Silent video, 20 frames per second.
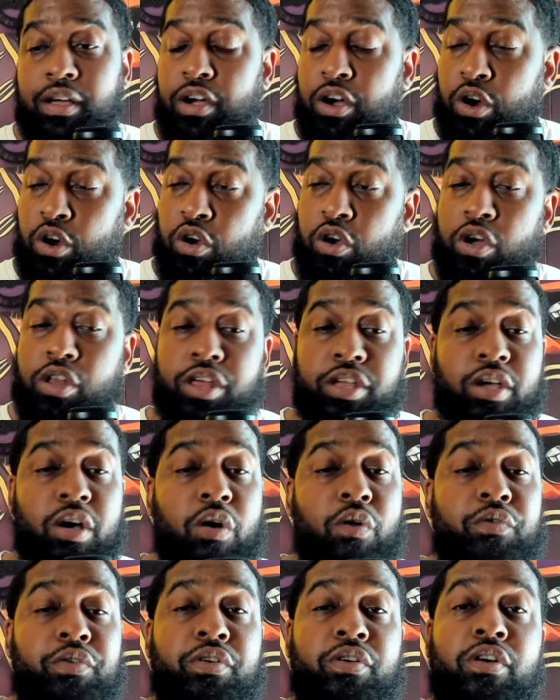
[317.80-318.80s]
early
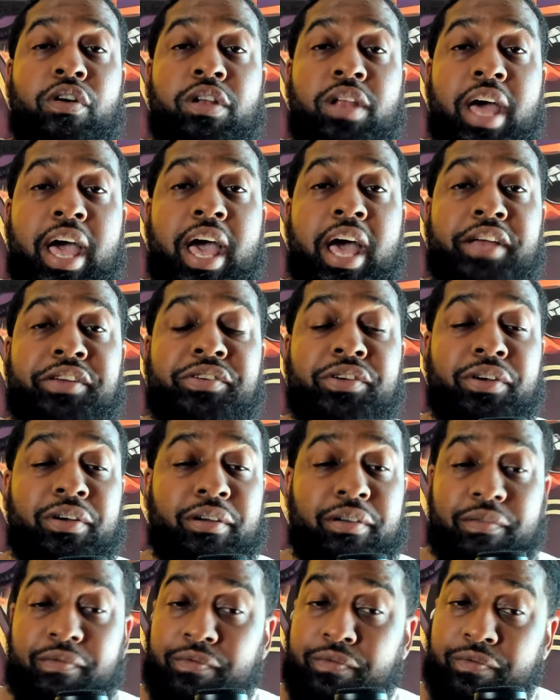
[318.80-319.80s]
on during last year,
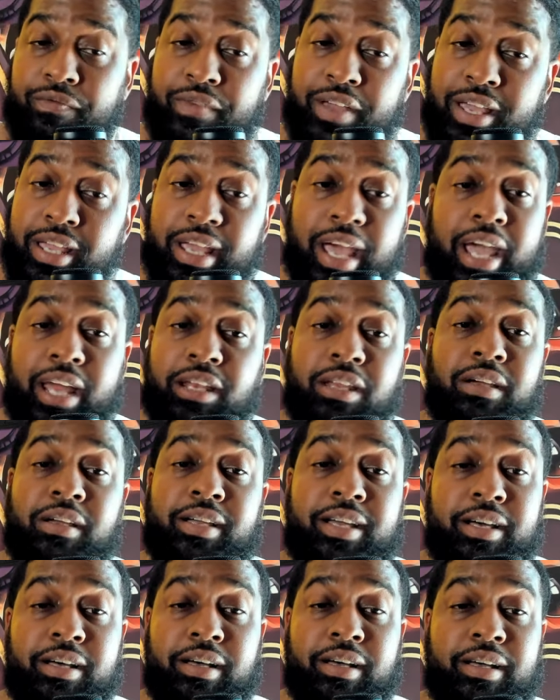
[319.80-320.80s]
he ain't look
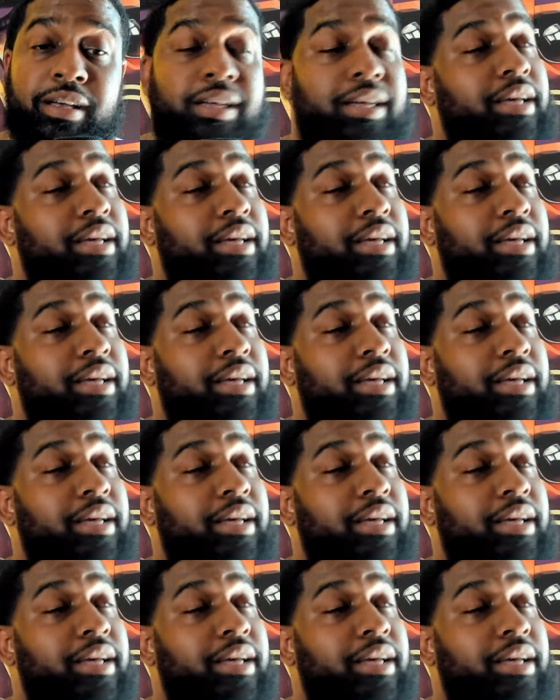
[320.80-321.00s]
good.